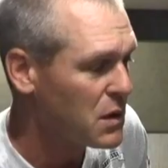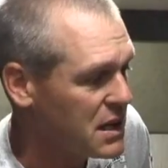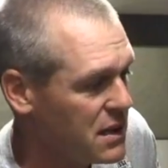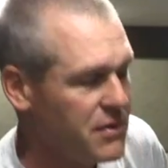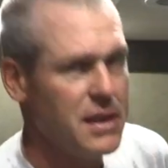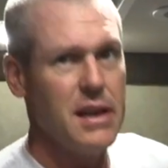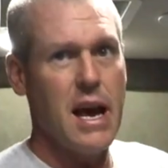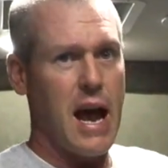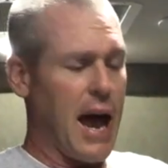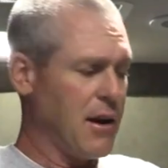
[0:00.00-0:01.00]
TV.
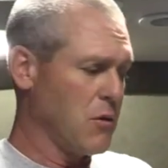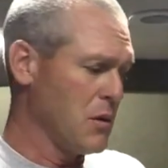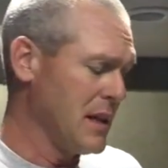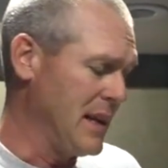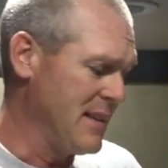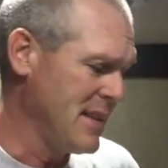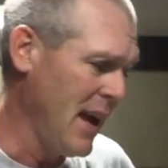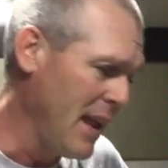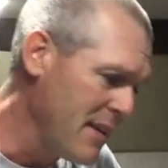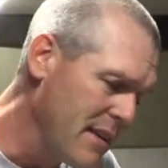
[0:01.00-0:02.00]
I don't really
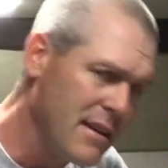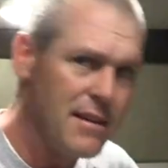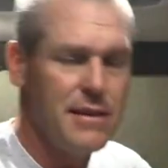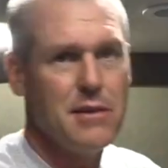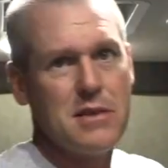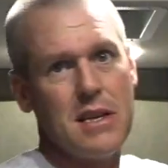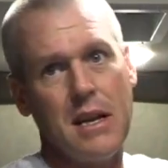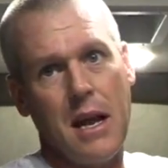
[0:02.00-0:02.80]
intend to use it,